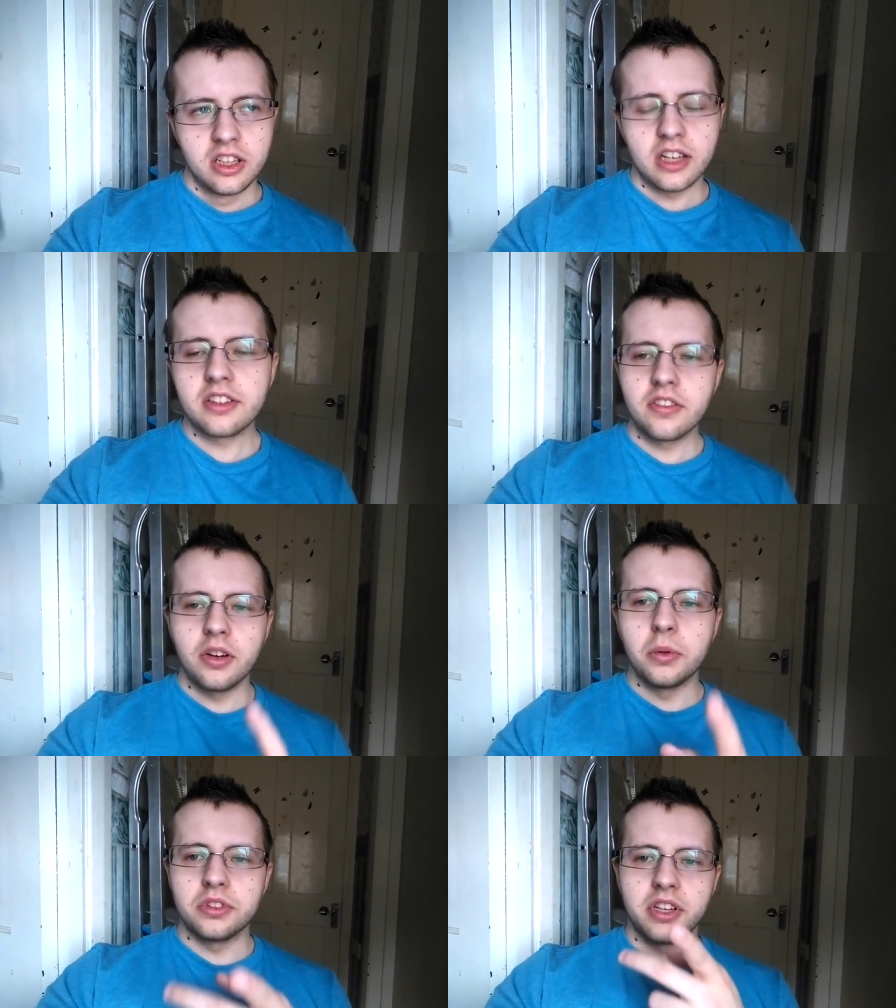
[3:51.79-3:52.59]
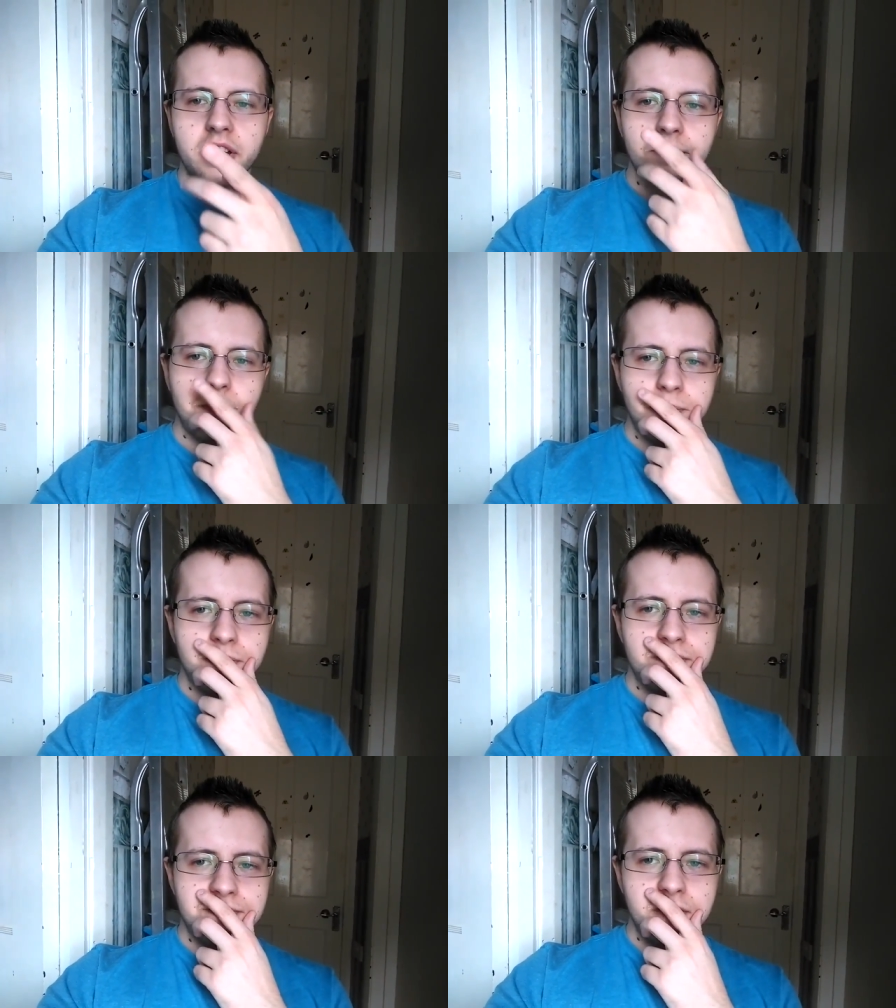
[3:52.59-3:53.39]
That's something I want to say.
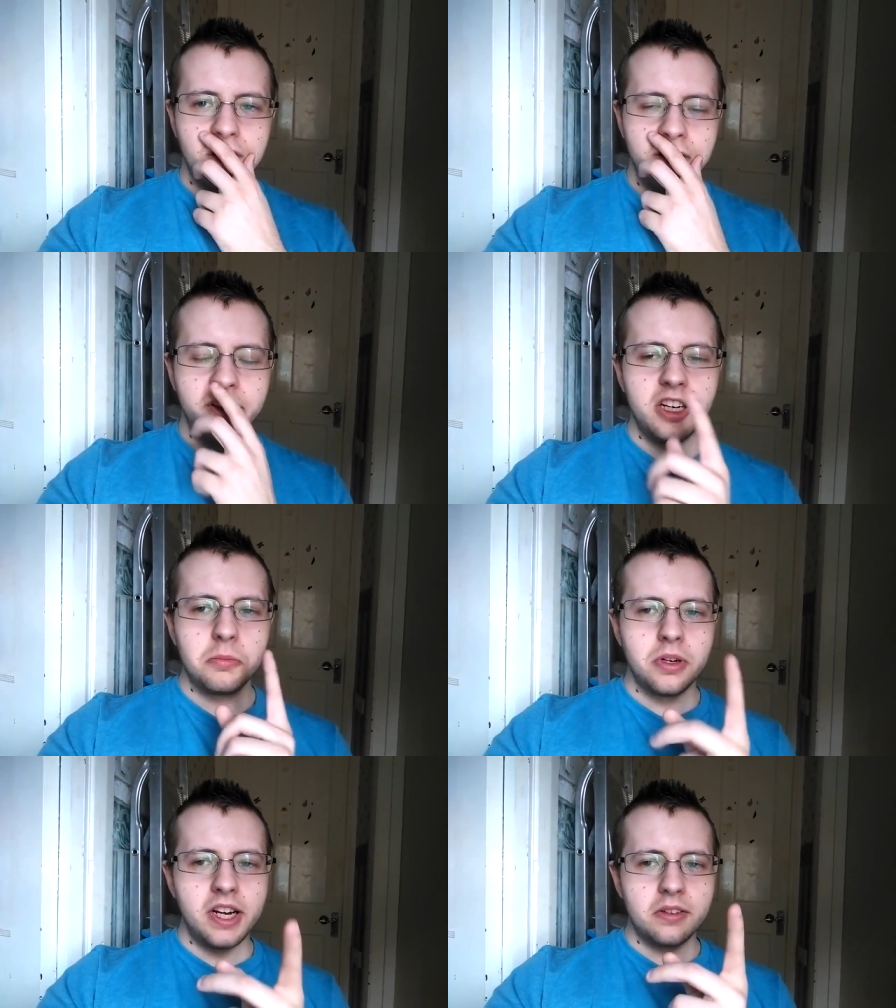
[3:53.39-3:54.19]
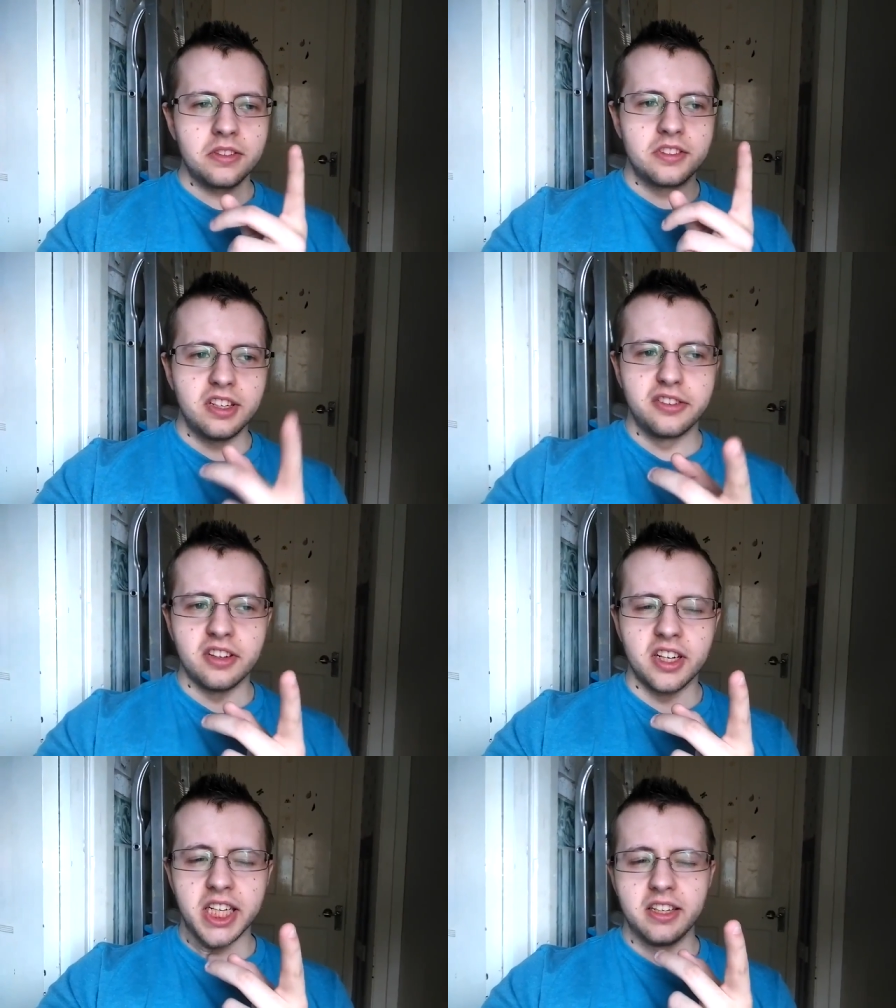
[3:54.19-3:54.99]
I've heard it pronounced
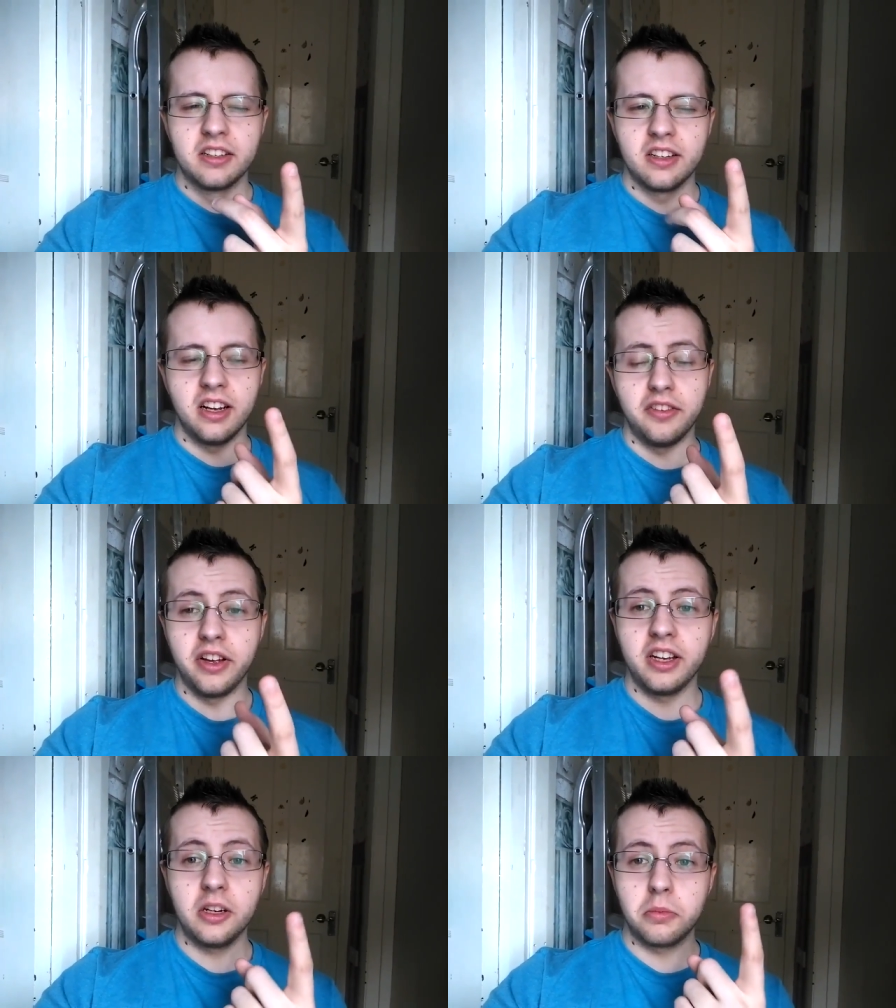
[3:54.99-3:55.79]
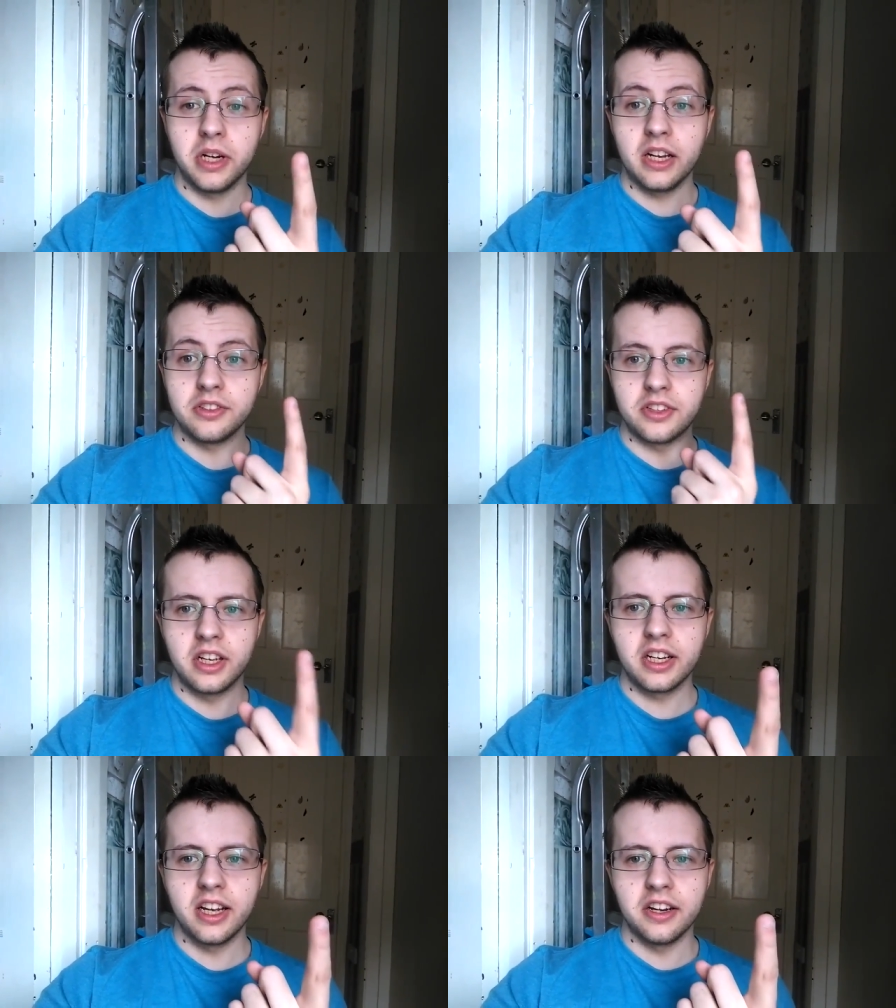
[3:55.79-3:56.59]
differently. Like I've heard it pronounced
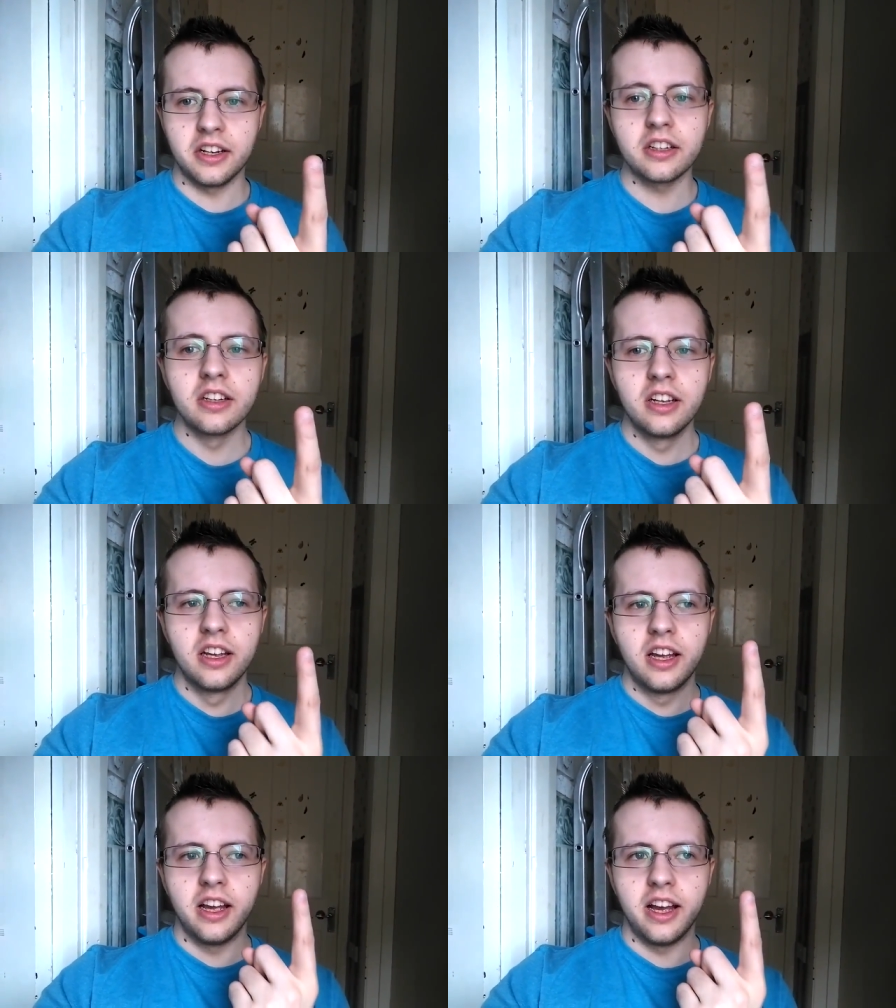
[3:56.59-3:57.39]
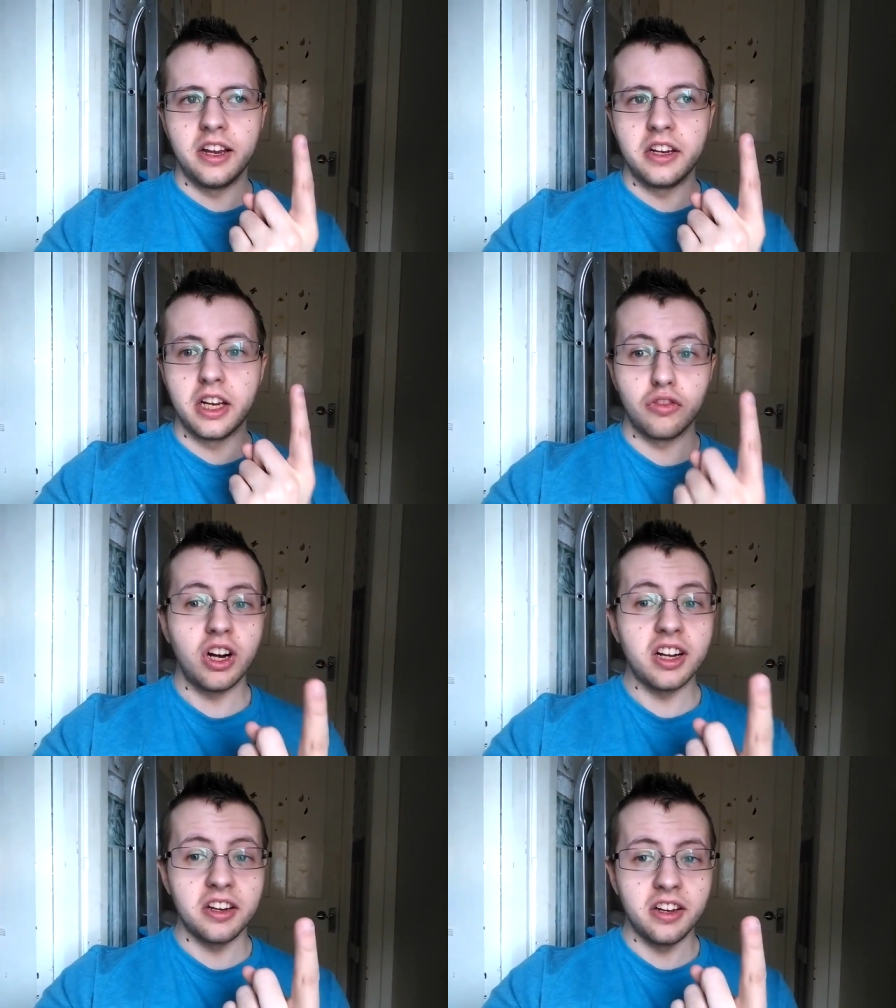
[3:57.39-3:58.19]
hiragana and
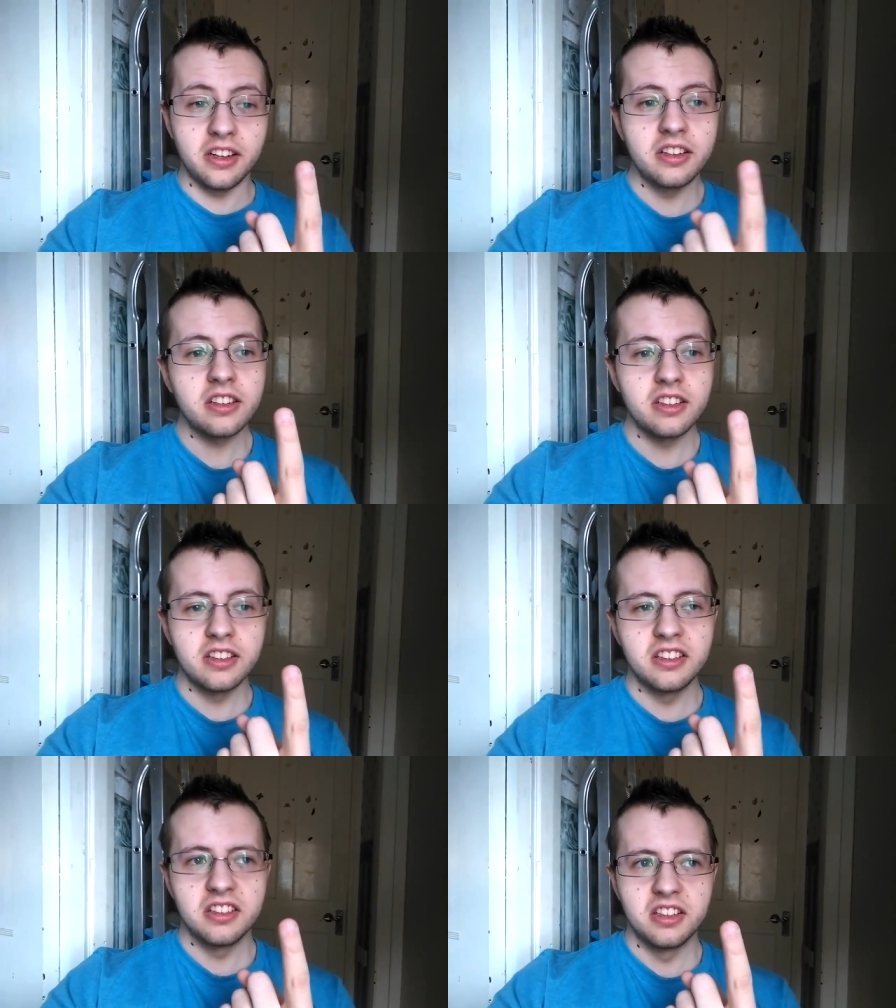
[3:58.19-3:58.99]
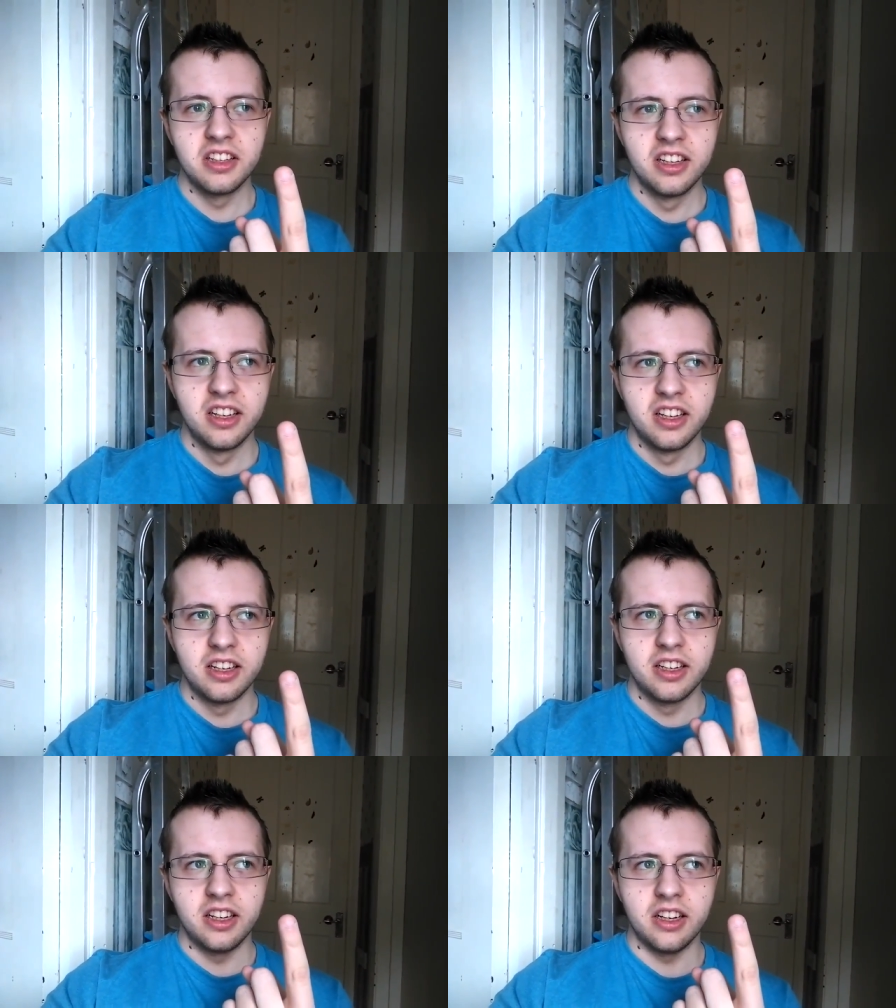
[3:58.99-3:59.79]
hiragana.
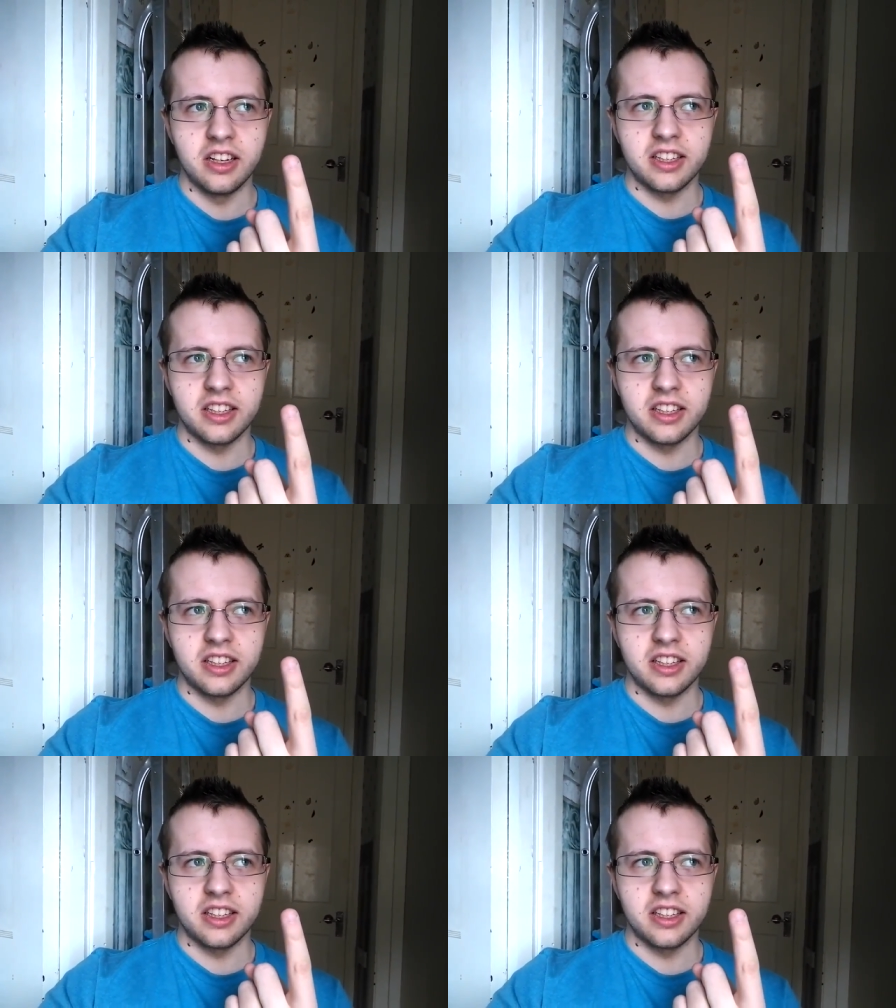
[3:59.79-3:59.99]
Now